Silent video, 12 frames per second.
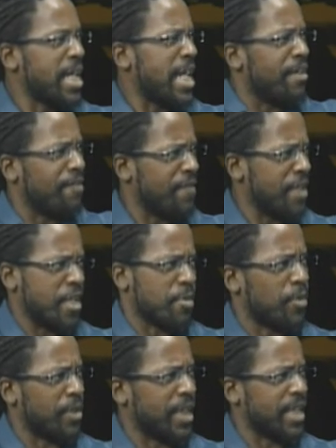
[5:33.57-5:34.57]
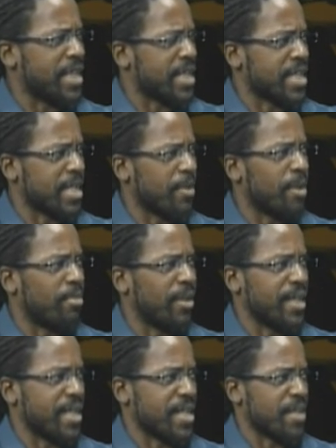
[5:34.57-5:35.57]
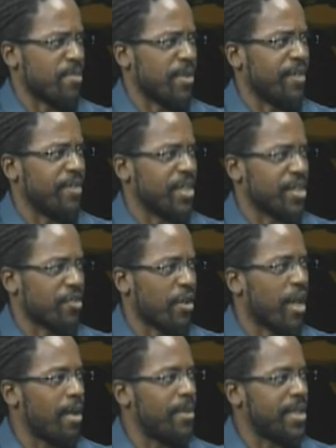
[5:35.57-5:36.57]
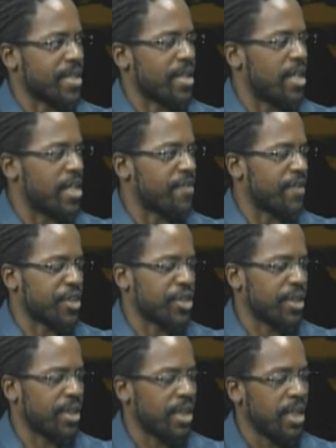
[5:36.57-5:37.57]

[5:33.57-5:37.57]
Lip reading: infeasible to get to some of the places we describe in science fiction.